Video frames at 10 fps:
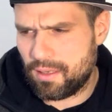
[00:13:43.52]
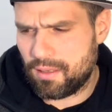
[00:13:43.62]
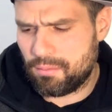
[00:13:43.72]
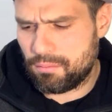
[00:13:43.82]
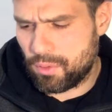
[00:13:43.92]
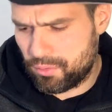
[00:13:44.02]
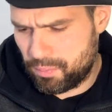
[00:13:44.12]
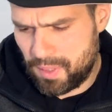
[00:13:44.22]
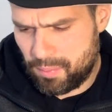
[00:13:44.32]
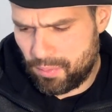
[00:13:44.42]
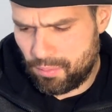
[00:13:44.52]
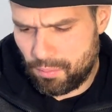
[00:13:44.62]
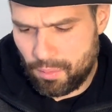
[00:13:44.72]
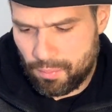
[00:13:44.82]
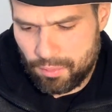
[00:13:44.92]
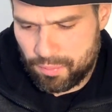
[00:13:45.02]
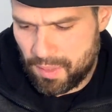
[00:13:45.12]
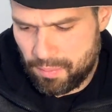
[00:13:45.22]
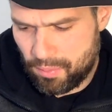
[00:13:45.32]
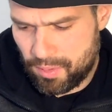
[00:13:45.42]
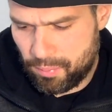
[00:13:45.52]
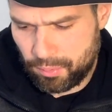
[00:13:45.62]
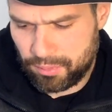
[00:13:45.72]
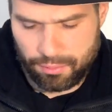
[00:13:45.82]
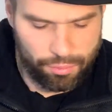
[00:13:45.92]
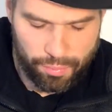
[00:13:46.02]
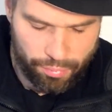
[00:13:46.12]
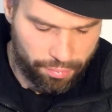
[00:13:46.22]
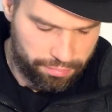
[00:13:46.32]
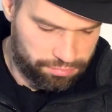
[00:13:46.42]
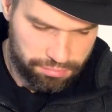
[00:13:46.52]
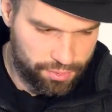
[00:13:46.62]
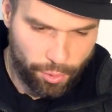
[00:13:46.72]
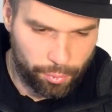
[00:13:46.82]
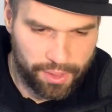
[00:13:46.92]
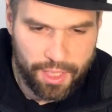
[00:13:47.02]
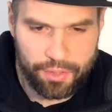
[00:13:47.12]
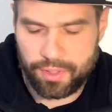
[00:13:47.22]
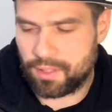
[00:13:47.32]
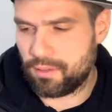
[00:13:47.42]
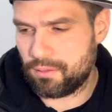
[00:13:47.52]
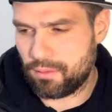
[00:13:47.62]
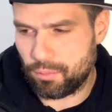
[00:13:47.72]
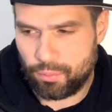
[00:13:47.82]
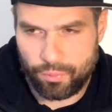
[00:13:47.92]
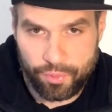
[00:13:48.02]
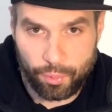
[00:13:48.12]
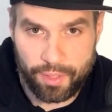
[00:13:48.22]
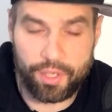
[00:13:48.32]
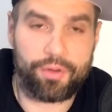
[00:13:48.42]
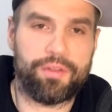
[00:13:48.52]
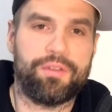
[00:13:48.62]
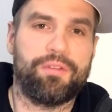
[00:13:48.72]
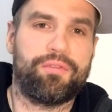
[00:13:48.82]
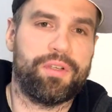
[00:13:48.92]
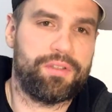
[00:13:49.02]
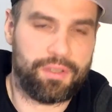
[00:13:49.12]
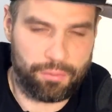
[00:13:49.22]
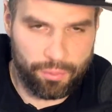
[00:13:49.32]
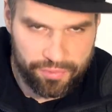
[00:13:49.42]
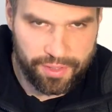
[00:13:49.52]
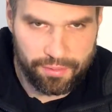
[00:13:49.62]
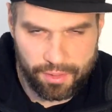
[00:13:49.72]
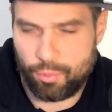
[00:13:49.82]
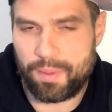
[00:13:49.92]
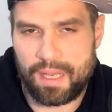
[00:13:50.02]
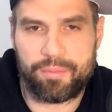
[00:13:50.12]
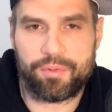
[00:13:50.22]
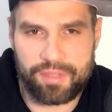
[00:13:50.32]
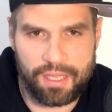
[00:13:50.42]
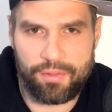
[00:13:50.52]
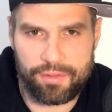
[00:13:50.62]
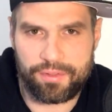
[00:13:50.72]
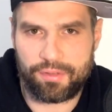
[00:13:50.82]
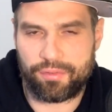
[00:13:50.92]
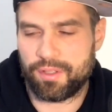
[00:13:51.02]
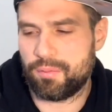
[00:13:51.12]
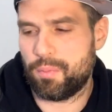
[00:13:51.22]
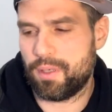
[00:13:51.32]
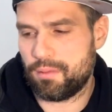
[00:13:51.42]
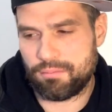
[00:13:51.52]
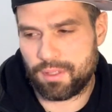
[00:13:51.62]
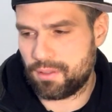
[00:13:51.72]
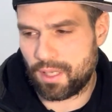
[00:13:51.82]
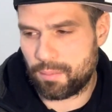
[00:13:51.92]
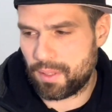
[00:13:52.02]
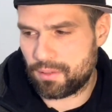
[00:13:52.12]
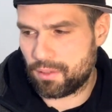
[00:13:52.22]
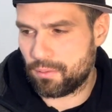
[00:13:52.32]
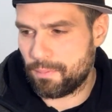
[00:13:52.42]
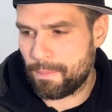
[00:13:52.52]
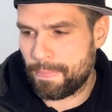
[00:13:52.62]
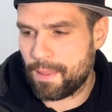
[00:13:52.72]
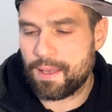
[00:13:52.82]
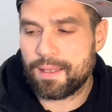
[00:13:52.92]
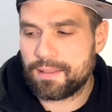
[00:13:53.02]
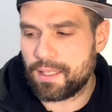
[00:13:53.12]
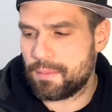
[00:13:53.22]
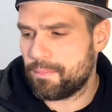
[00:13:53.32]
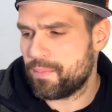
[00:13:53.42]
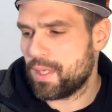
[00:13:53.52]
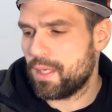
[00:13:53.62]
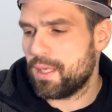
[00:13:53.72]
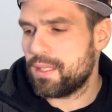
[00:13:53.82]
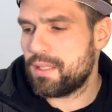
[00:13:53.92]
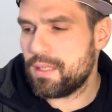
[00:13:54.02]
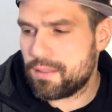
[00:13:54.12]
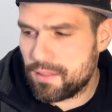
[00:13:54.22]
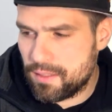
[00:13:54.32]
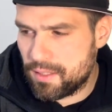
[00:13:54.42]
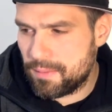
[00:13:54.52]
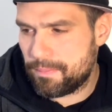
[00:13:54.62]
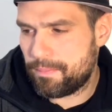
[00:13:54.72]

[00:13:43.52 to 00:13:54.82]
Most people in Poland will totally hear it. Will totally hear the difference, and they will be able to tell the difference. But it's not a big deal. T. T is easy.